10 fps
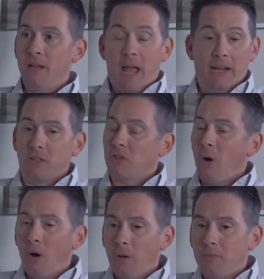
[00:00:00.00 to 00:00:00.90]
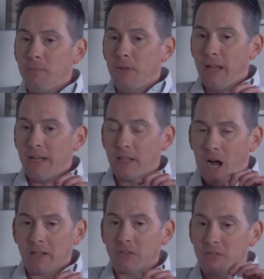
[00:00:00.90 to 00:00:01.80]
Yeah. And it's all, and
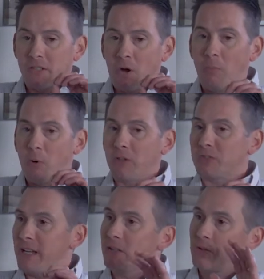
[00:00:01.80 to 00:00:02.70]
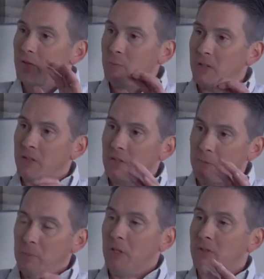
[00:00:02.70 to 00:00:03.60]
honestly, it all boils down to it's because
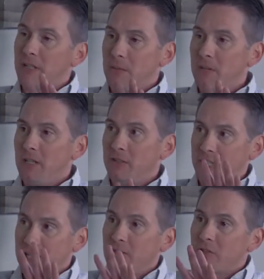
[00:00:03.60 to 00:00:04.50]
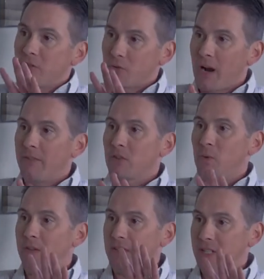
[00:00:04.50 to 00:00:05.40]
it's built immediately into the drivers.
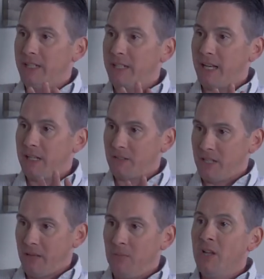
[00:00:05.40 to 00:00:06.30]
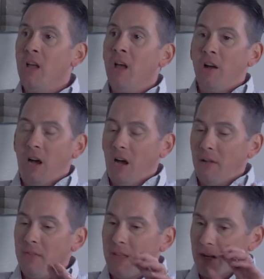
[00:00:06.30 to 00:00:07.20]
We have a dedicated team
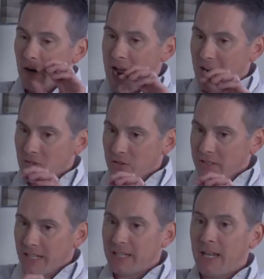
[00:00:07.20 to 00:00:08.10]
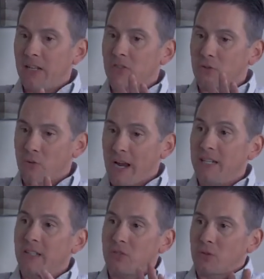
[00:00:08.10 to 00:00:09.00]
Uh, that are actually dedicated to
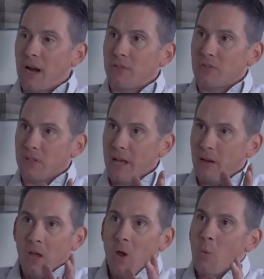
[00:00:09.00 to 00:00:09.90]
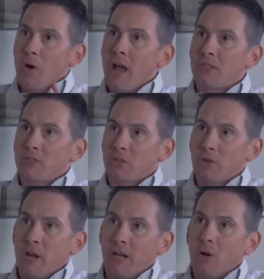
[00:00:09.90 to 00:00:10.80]
creating these drivers so that we're not just
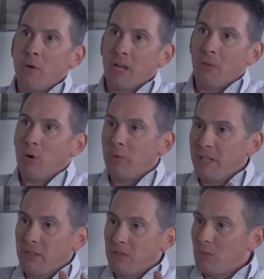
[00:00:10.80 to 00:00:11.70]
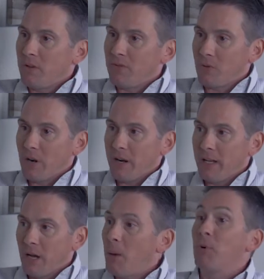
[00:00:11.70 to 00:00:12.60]
creating, okay, well, we need to do one for
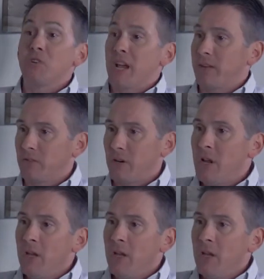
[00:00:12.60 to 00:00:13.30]
a, a projector.